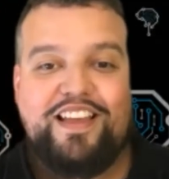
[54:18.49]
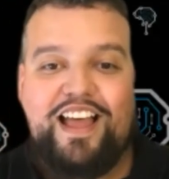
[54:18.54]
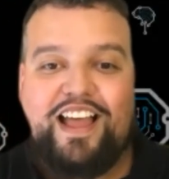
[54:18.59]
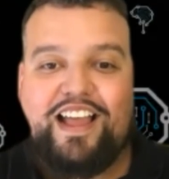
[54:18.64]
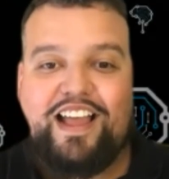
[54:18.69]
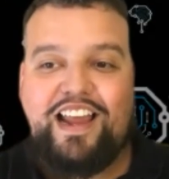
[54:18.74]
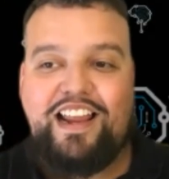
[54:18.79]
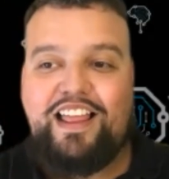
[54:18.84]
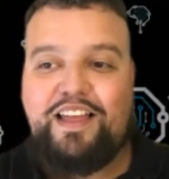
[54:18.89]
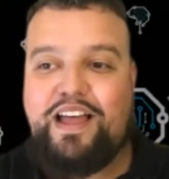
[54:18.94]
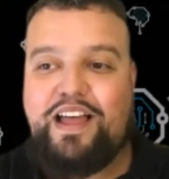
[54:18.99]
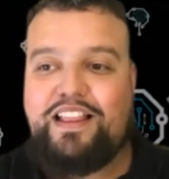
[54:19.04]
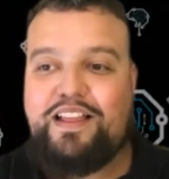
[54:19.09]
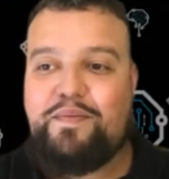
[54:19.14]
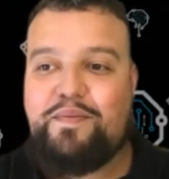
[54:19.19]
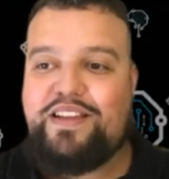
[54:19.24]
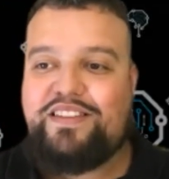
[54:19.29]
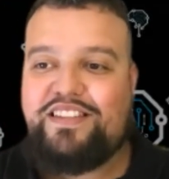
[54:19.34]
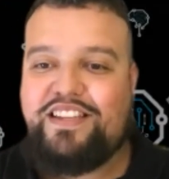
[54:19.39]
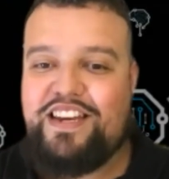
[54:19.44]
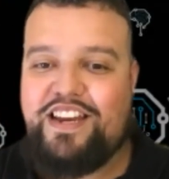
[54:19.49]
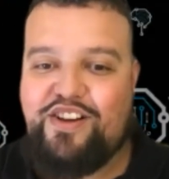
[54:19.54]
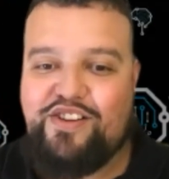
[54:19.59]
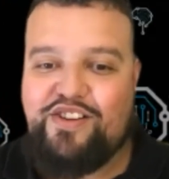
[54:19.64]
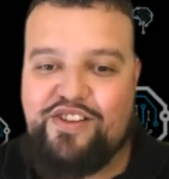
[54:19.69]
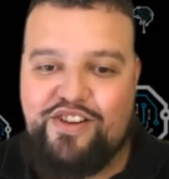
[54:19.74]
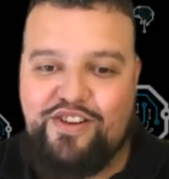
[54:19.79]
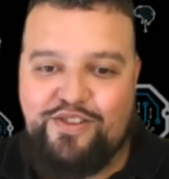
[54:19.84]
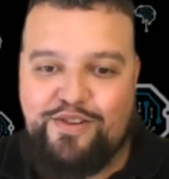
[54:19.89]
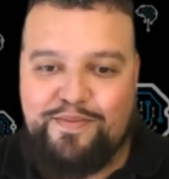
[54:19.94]
I let my
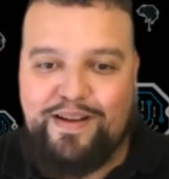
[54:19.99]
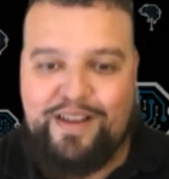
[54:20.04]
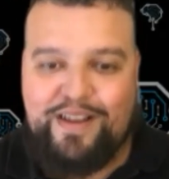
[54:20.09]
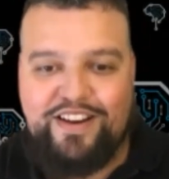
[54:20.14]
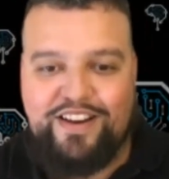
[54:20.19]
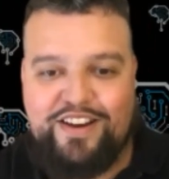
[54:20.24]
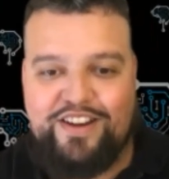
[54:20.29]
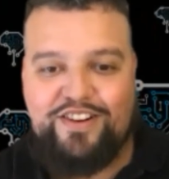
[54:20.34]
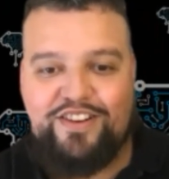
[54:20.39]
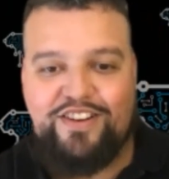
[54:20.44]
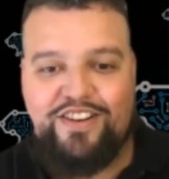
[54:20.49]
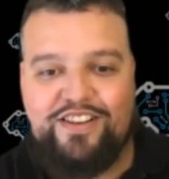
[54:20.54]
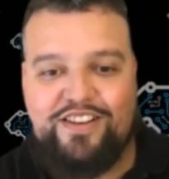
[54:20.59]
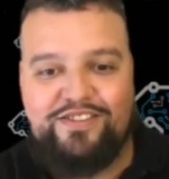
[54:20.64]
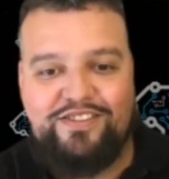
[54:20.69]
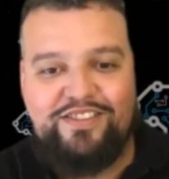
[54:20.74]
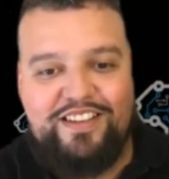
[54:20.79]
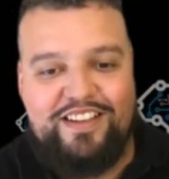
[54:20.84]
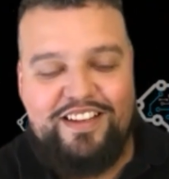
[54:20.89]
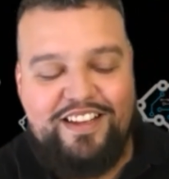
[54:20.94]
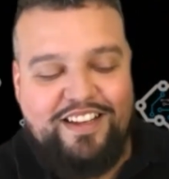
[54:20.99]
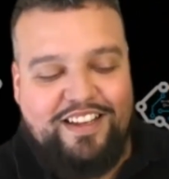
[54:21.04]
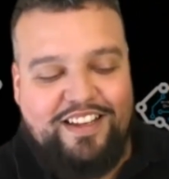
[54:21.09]
CDL go about a year ago,